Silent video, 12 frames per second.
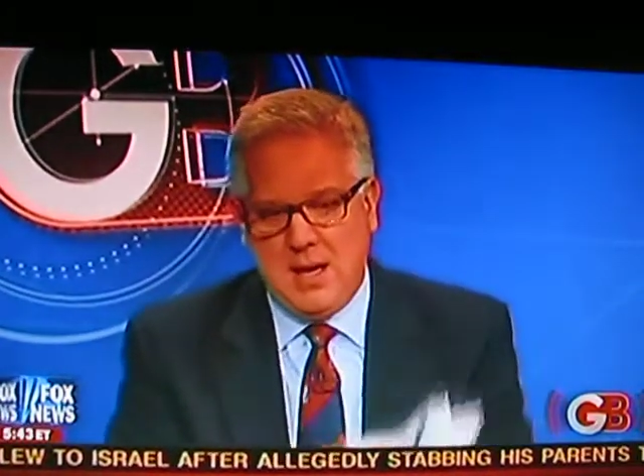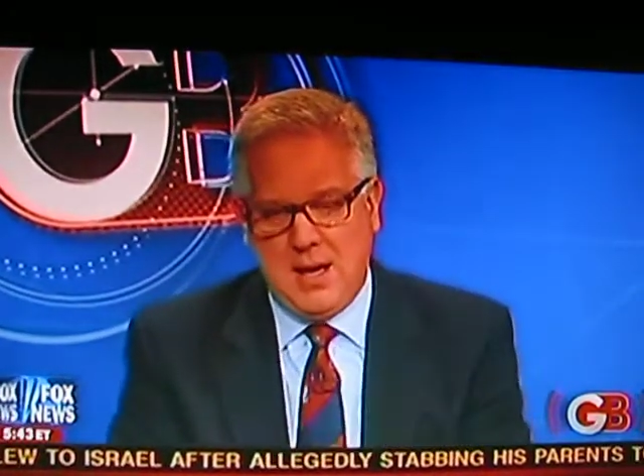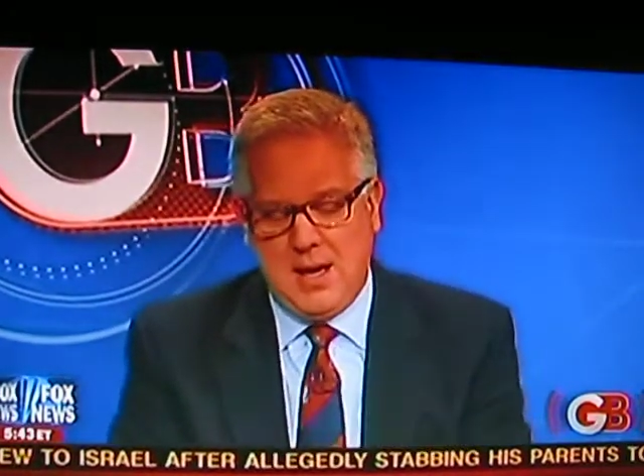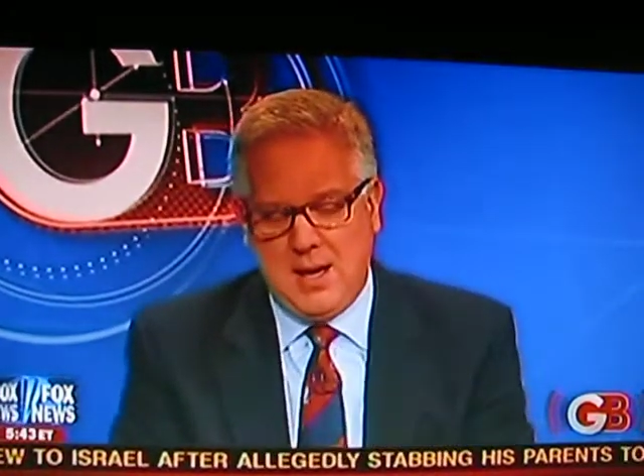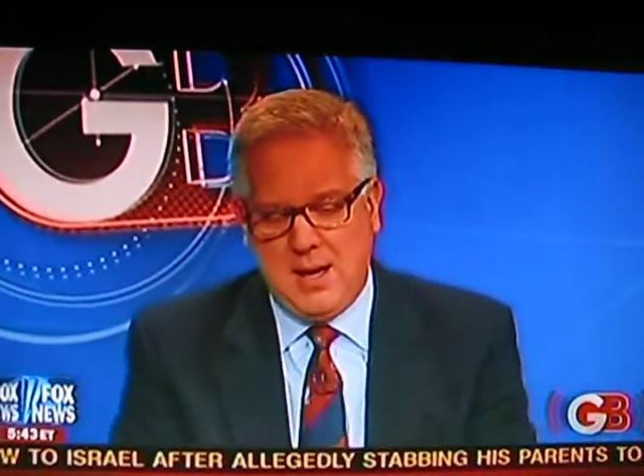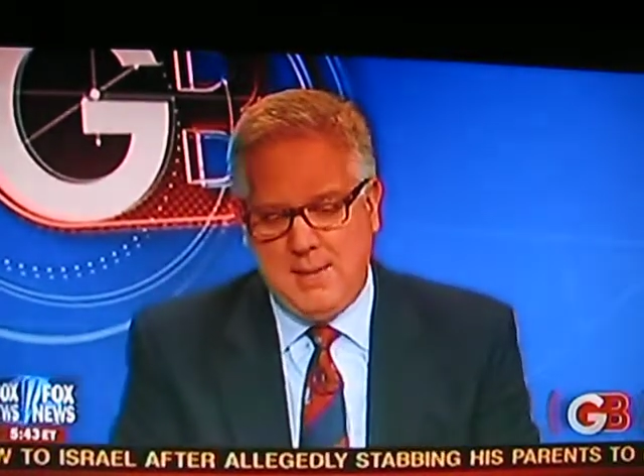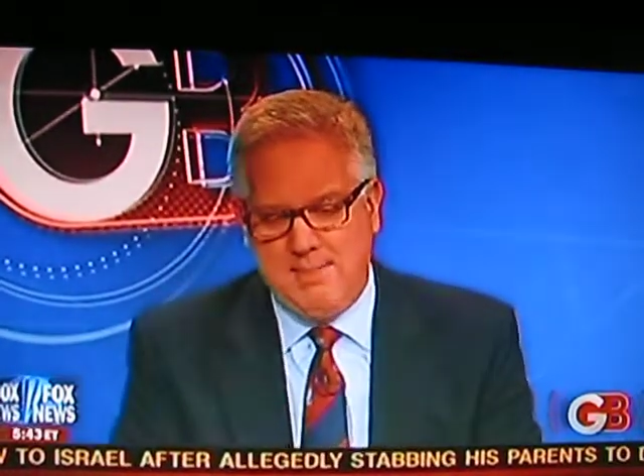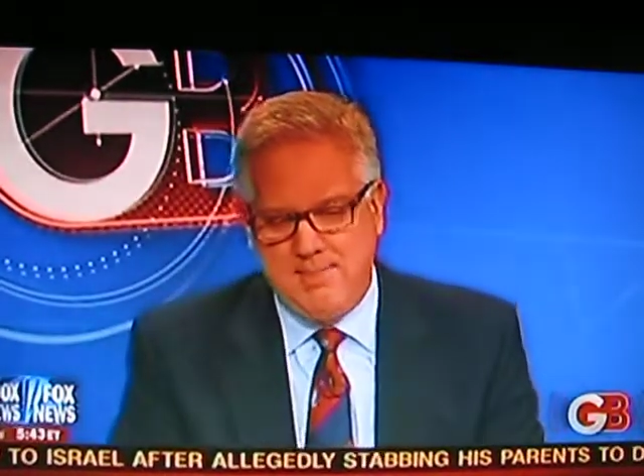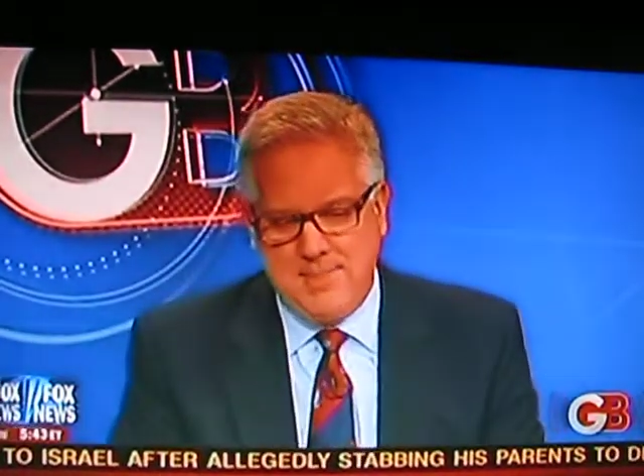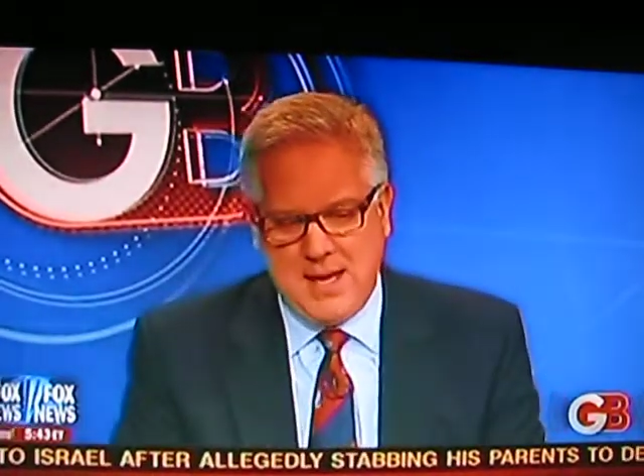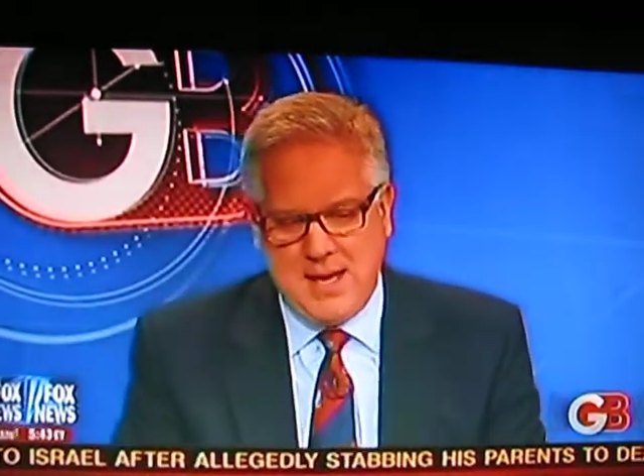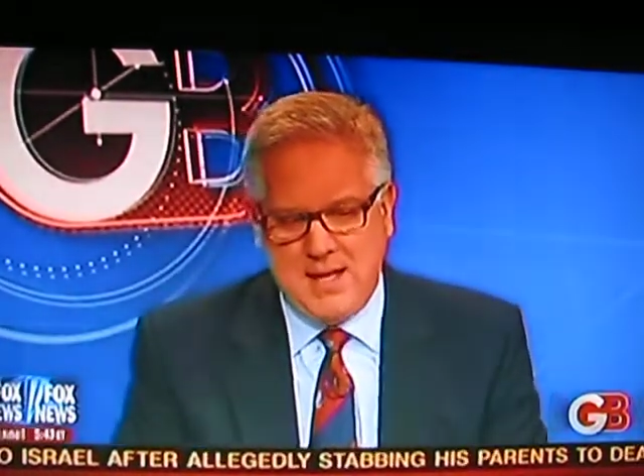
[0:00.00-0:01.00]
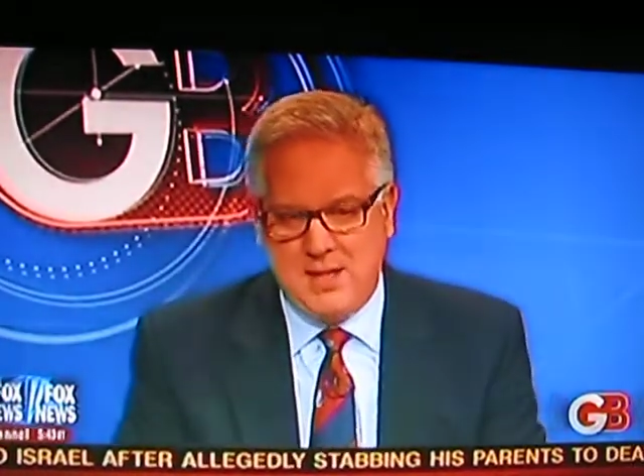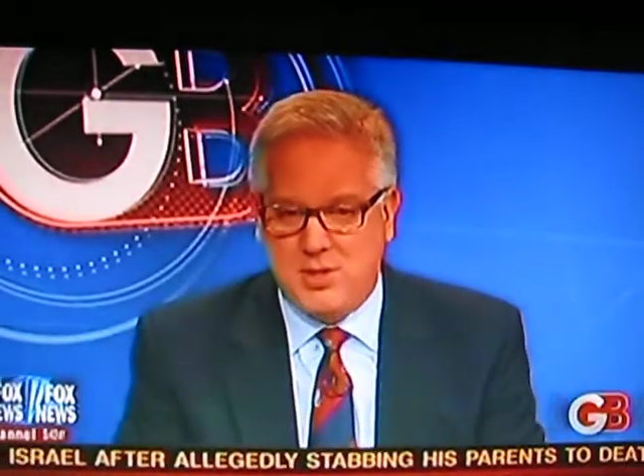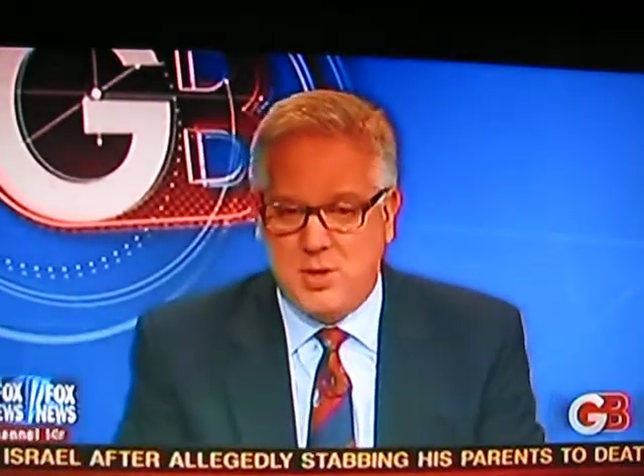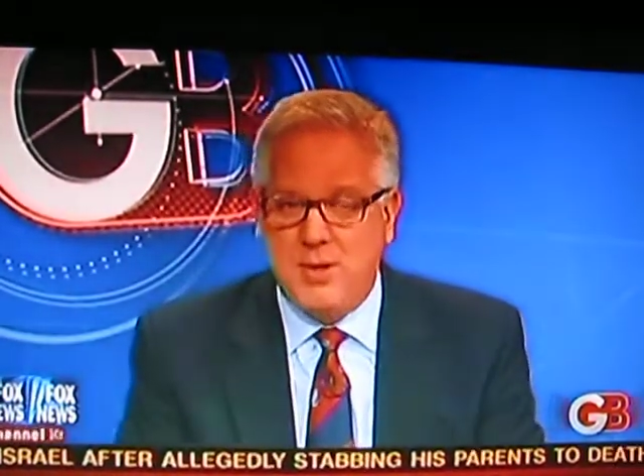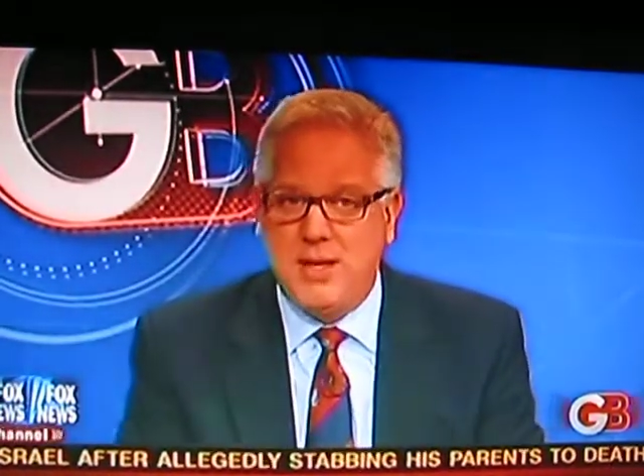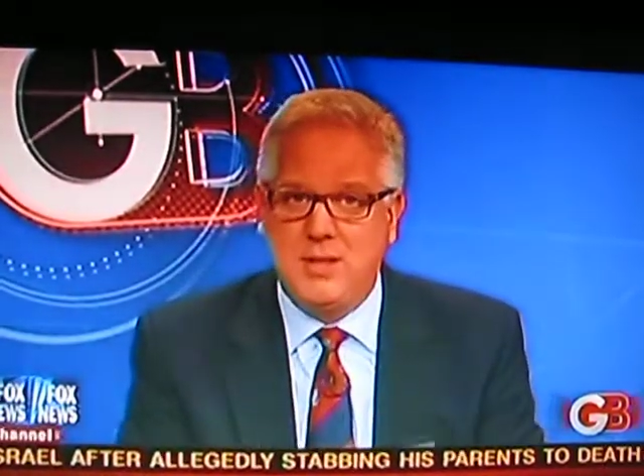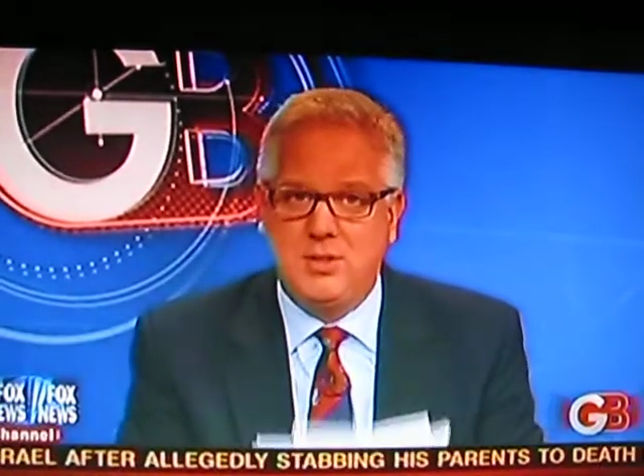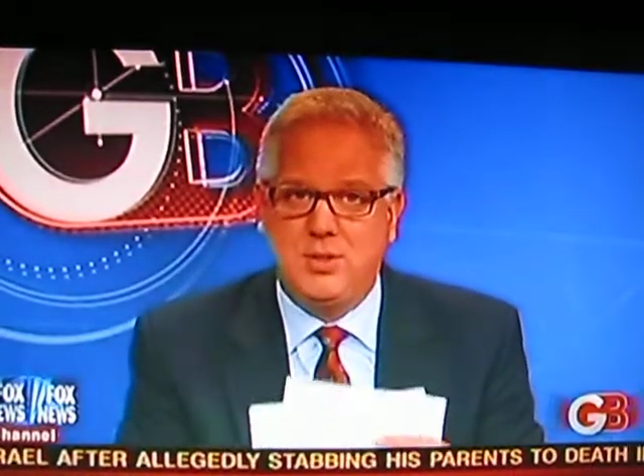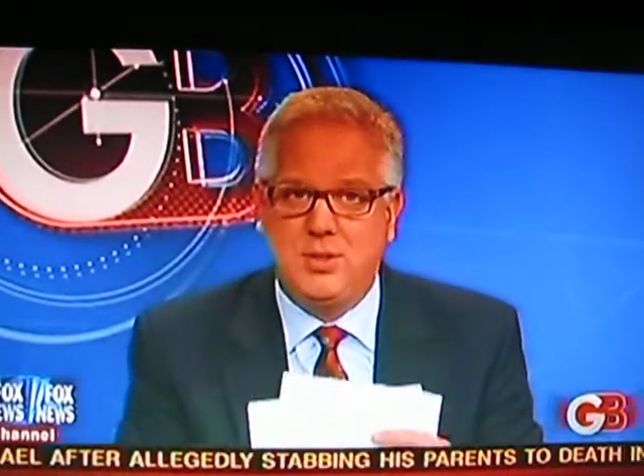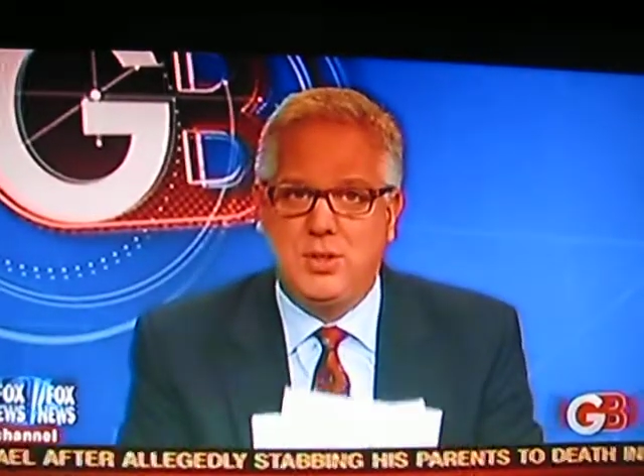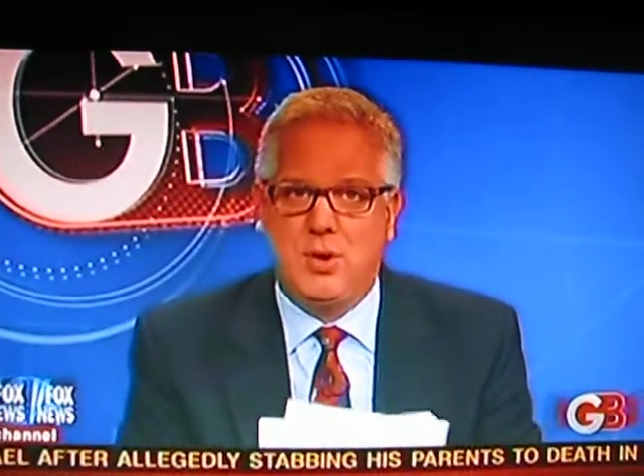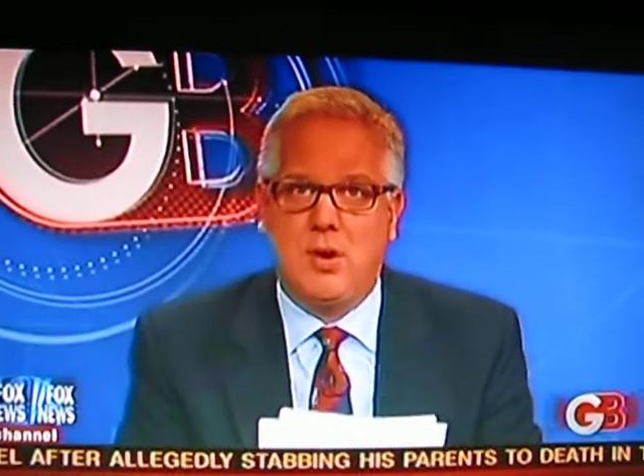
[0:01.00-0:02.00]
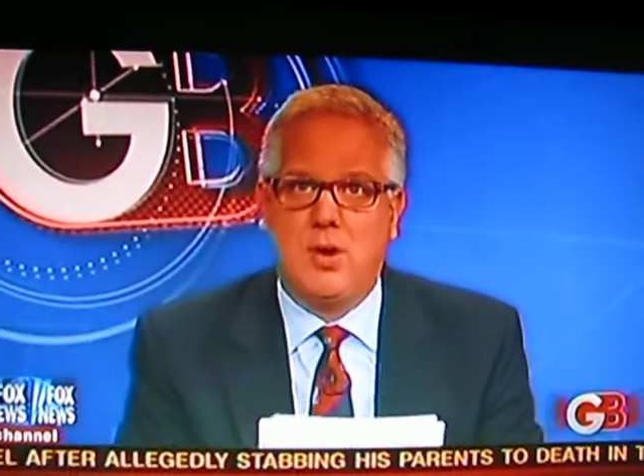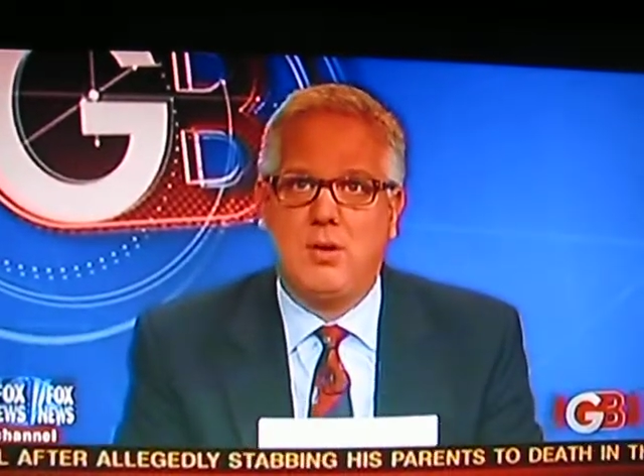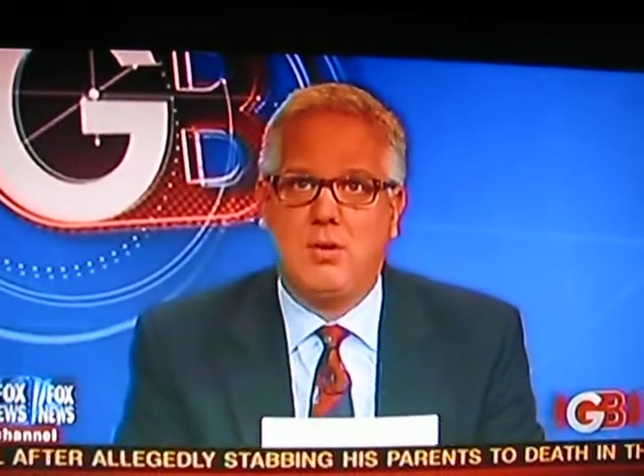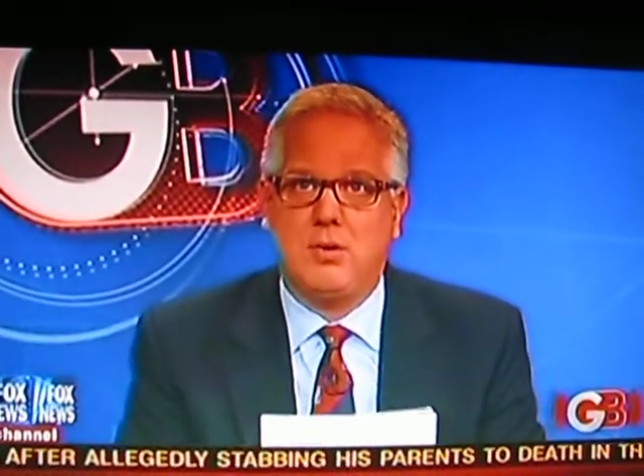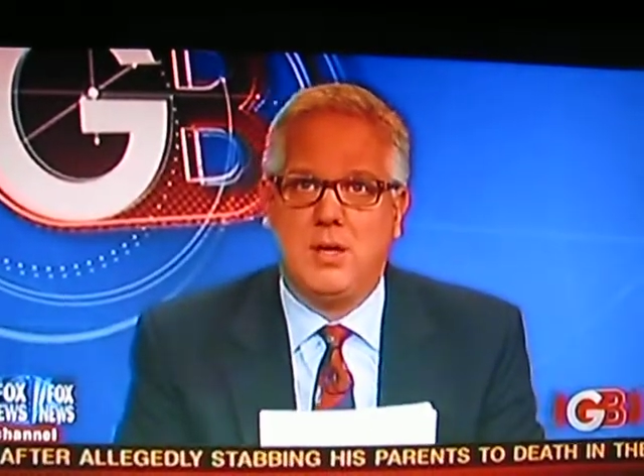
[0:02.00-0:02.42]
and it's going into your